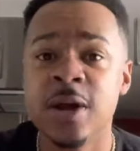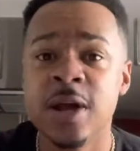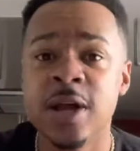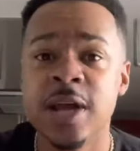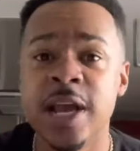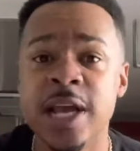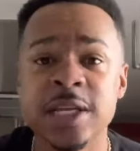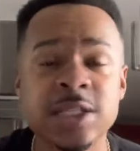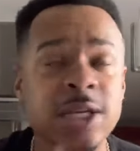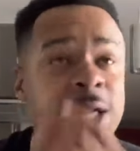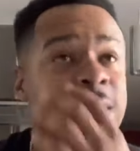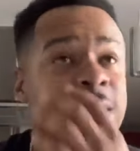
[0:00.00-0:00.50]

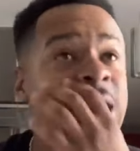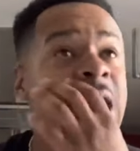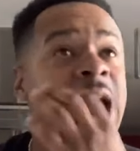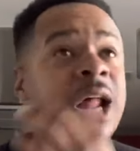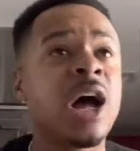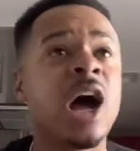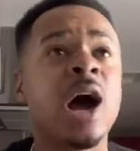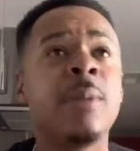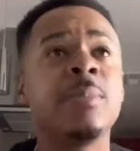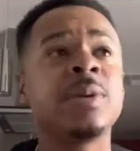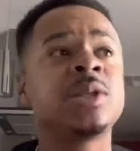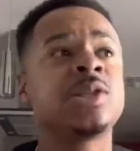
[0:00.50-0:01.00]
It's a lot of
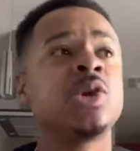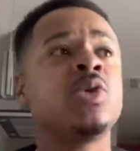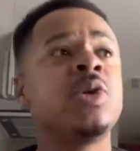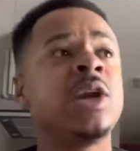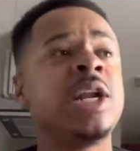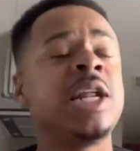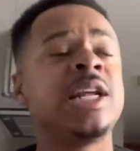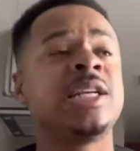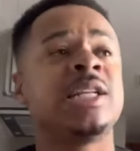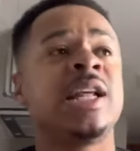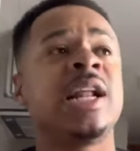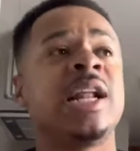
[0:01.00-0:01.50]

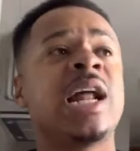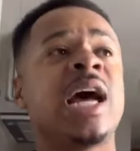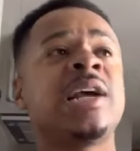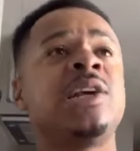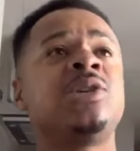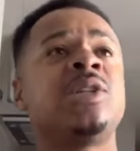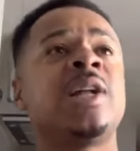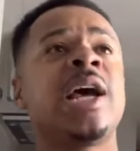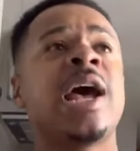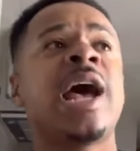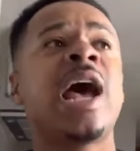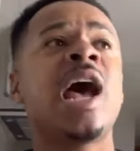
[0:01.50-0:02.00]
opportunities that I
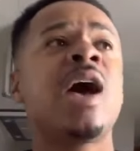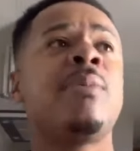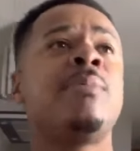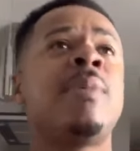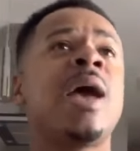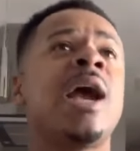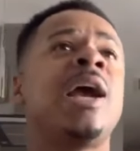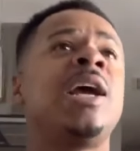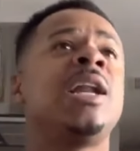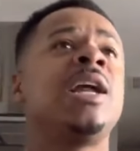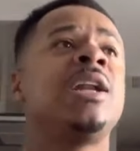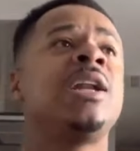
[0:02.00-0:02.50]
used to have
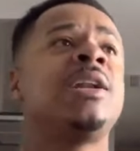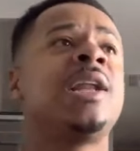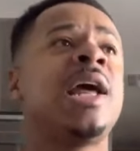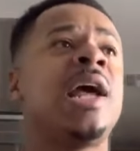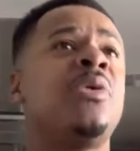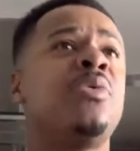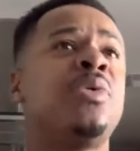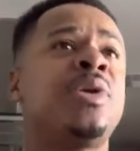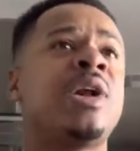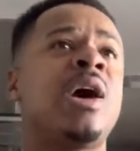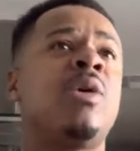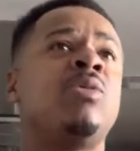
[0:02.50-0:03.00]
back in the day
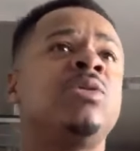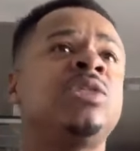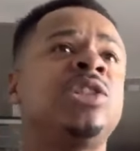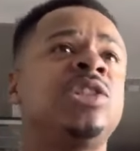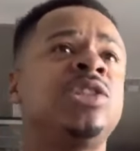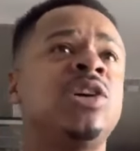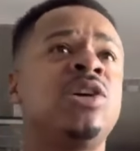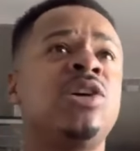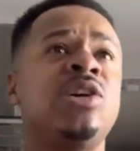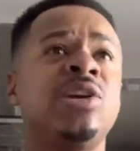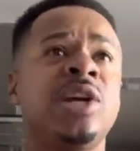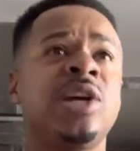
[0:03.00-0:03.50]
when I was
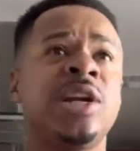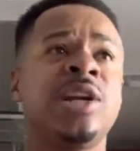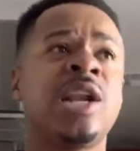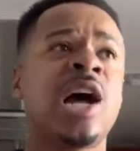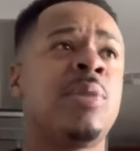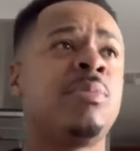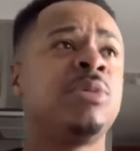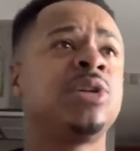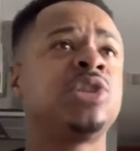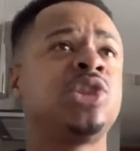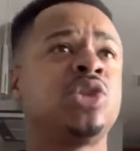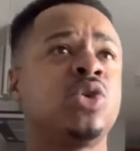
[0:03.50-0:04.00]
young and
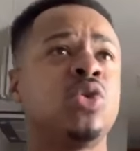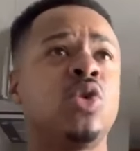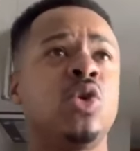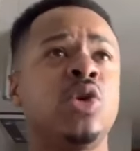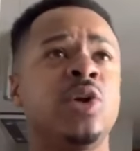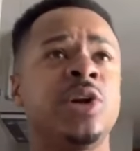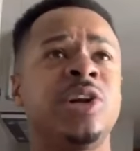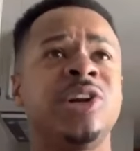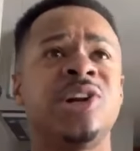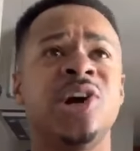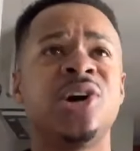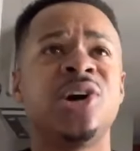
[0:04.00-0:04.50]
not mature
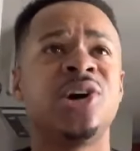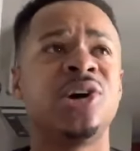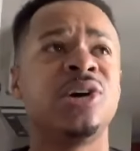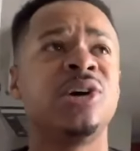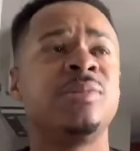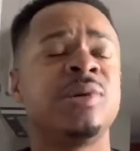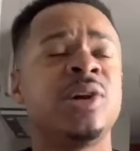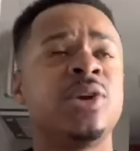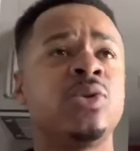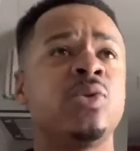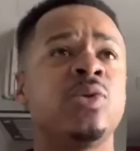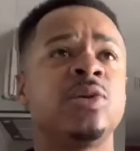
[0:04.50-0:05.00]
and dumb
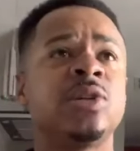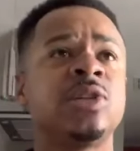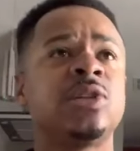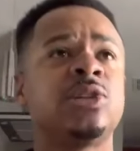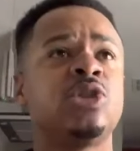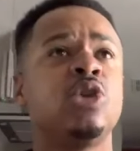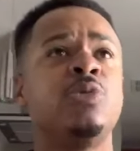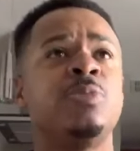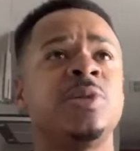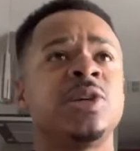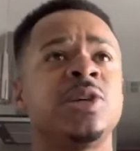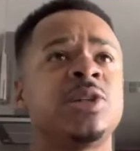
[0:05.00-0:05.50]
and doing
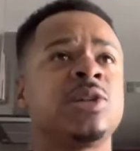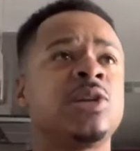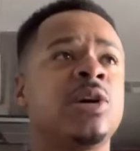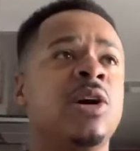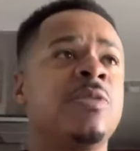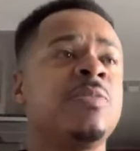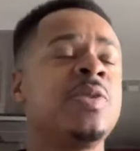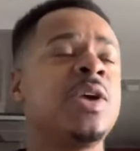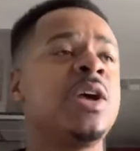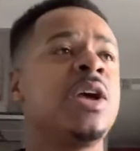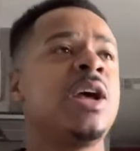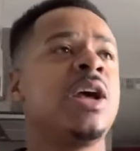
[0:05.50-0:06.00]
stupid
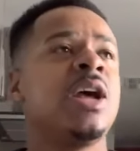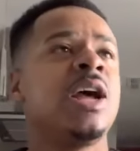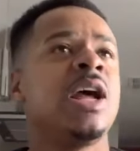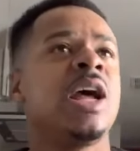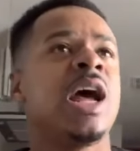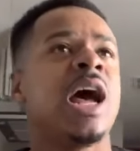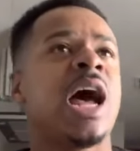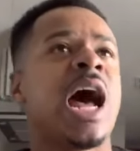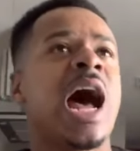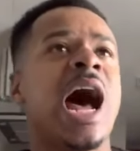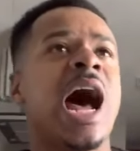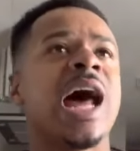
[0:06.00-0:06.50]
stuff
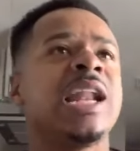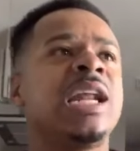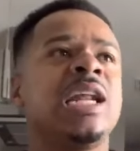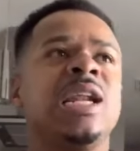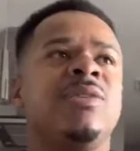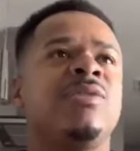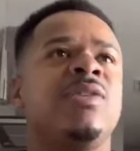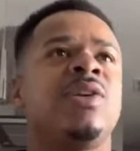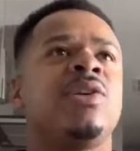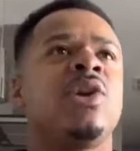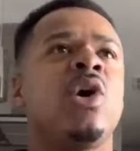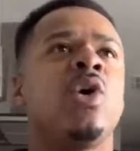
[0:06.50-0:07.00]
I didn't
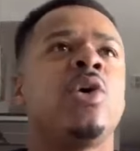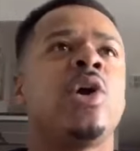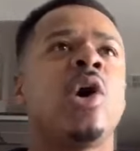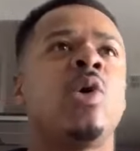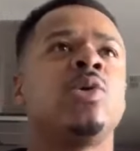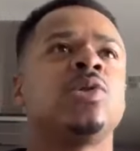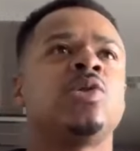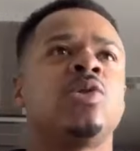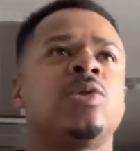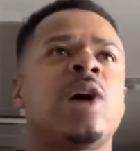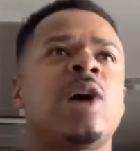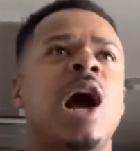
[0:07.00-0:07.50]
even know
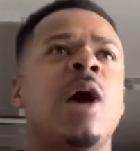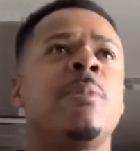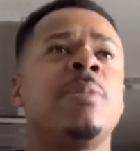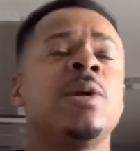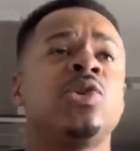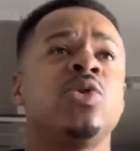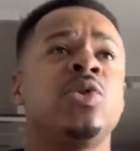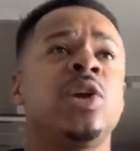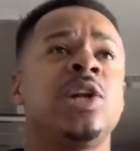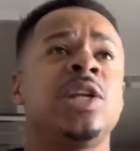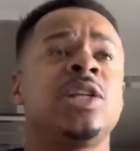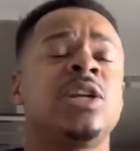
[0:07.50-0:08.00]
those were
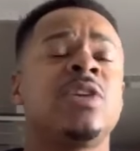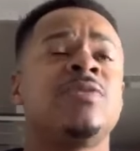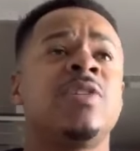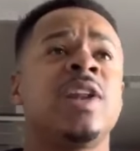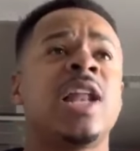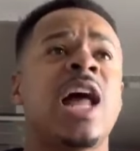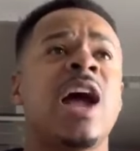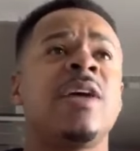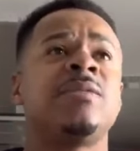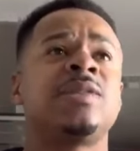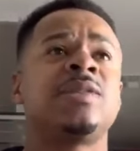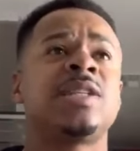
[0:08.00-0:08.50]
opportunities of a
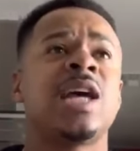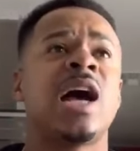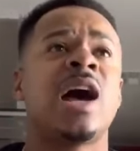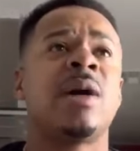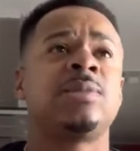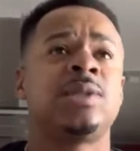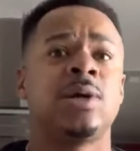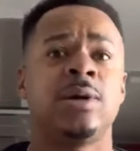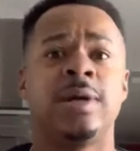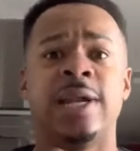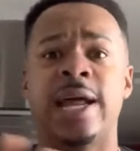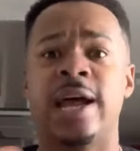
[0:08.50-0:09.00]

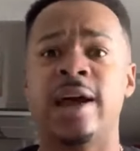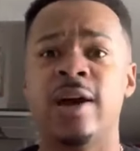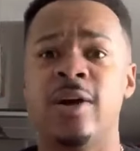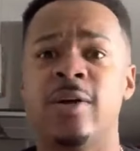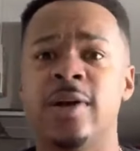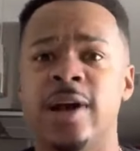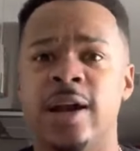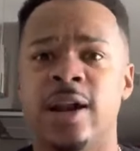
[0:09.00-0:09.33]
lifetime till now.